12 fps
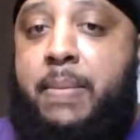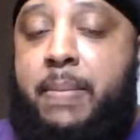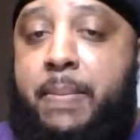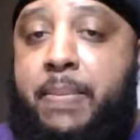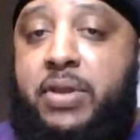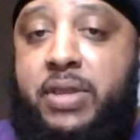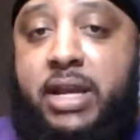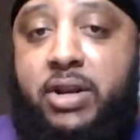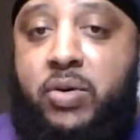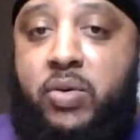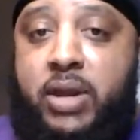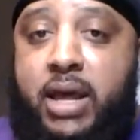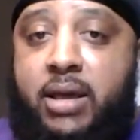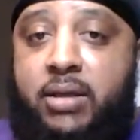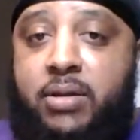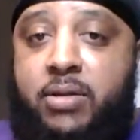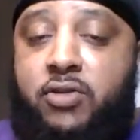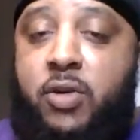but they know that.
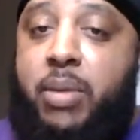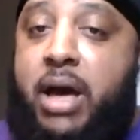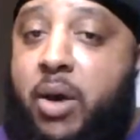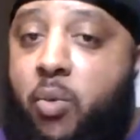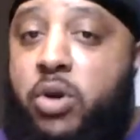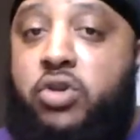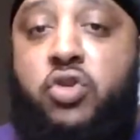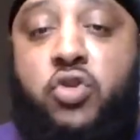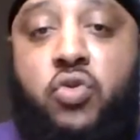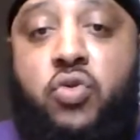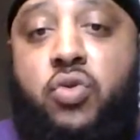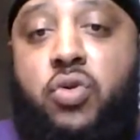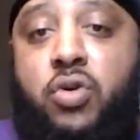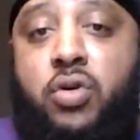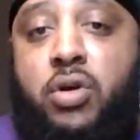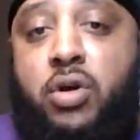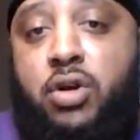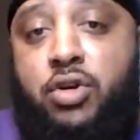So by when you
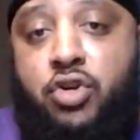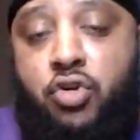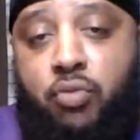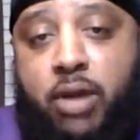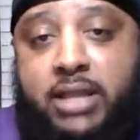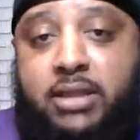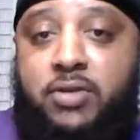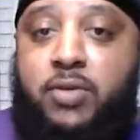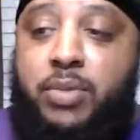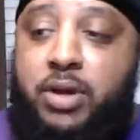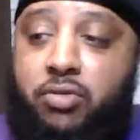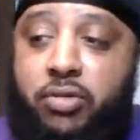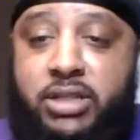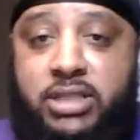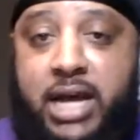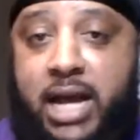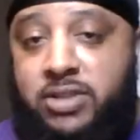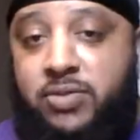correcting them and
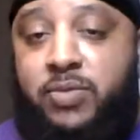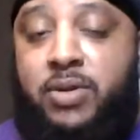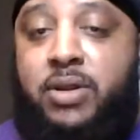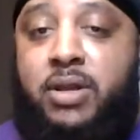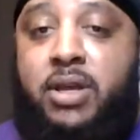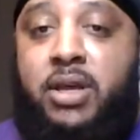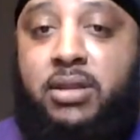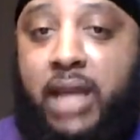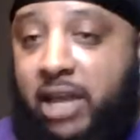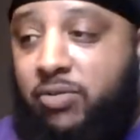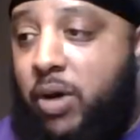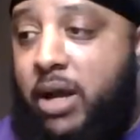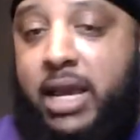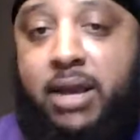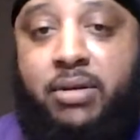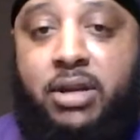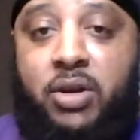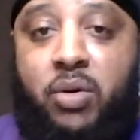criticize them, that's why they
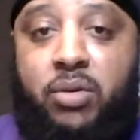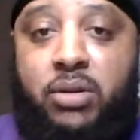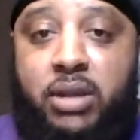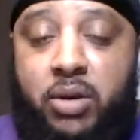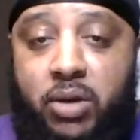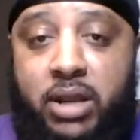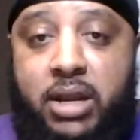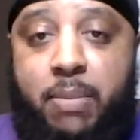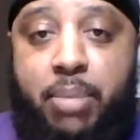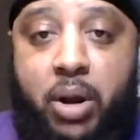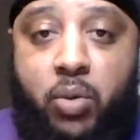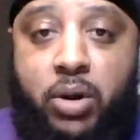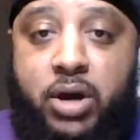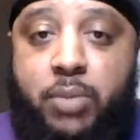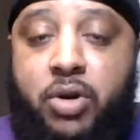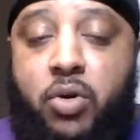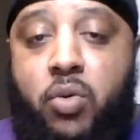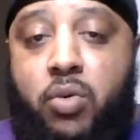will end up blowing up
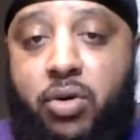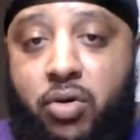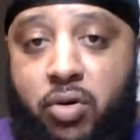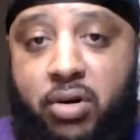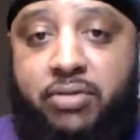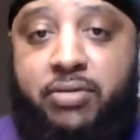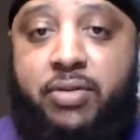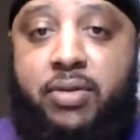and going off,